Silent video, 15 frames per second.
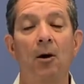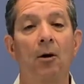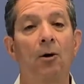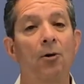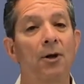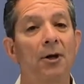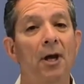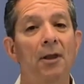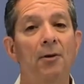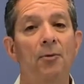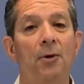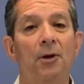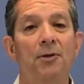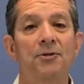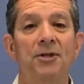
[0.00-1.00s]
Or in other
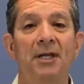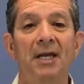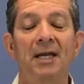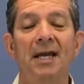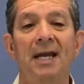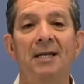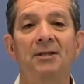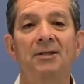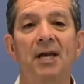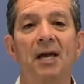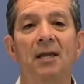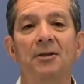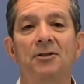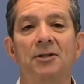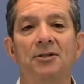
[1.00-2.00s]
words, innate
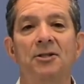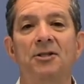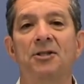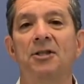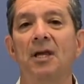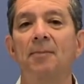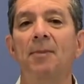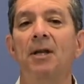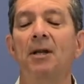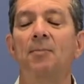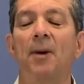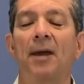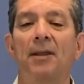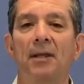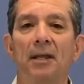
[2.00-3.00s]
intelligence is limited
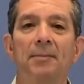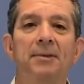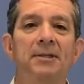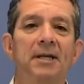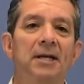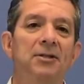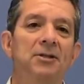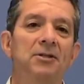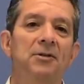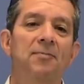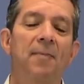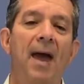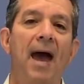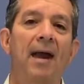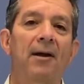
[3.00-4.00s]
by the limitations of
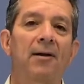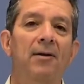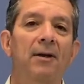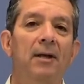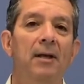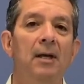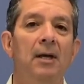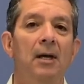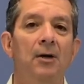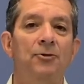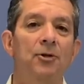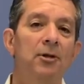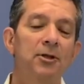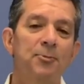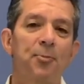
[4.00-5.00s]
matter.
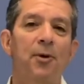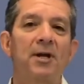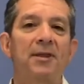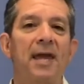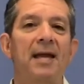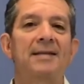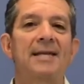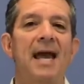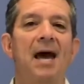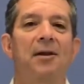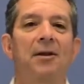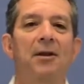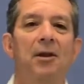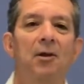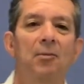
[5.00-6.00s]
So let's break that down
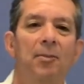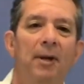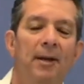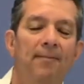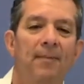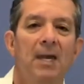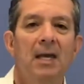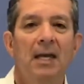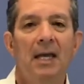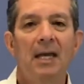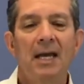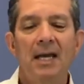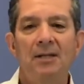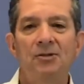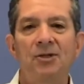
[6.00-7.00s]
a little bit.
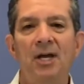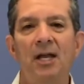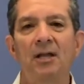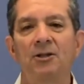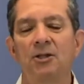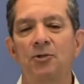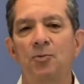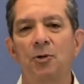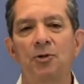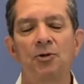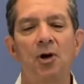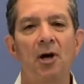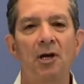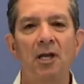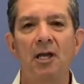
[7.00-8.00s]
Innate intelligence, we're
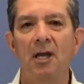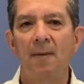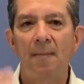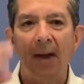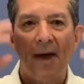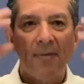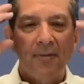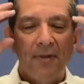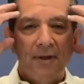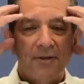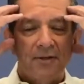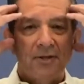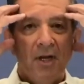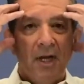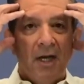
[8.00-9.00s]
talking about
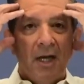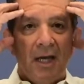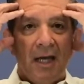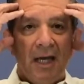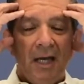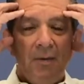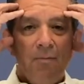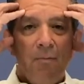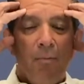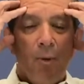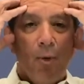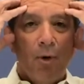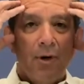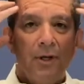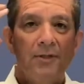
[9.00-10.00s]
this
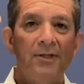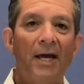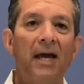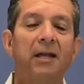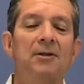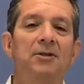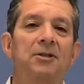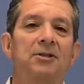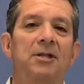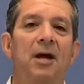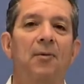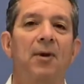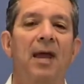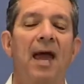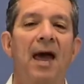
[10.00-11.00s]
inborn intelligence
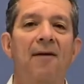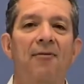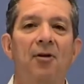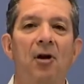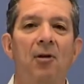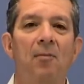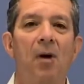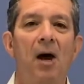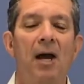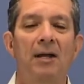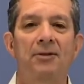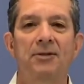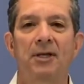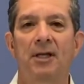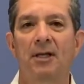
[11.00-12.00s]
that we have in our
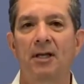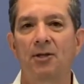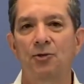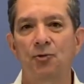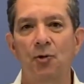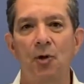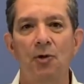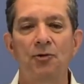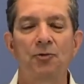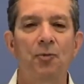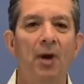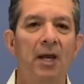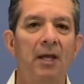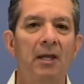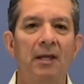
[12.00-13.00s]
minds that controls and
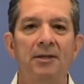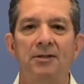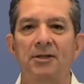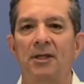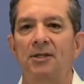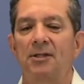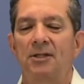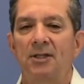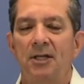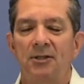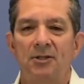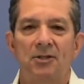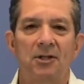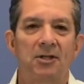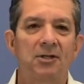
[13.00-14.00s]
regulates things. It
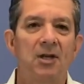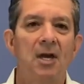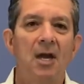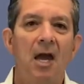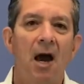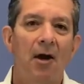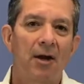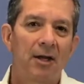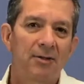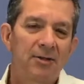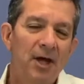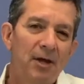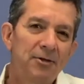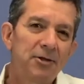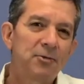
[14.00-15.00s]
teaches us, it
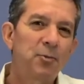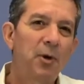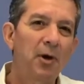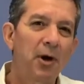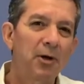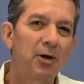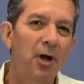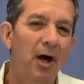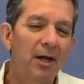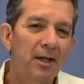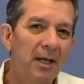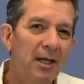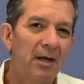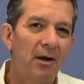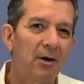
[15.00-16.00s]
tells us when
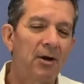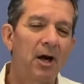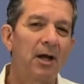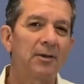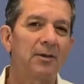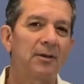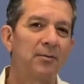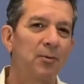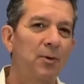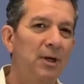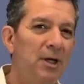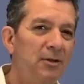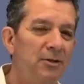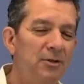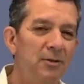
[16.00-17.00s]
in our gut that we
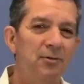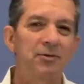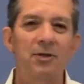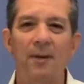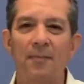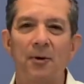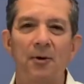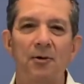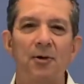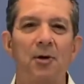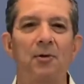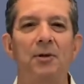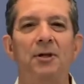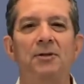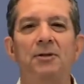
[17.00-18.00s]
need to do something or
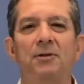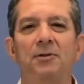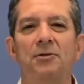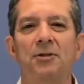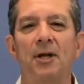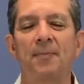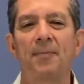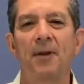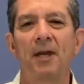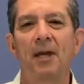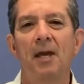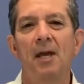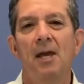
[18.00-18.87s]
don't need to do something.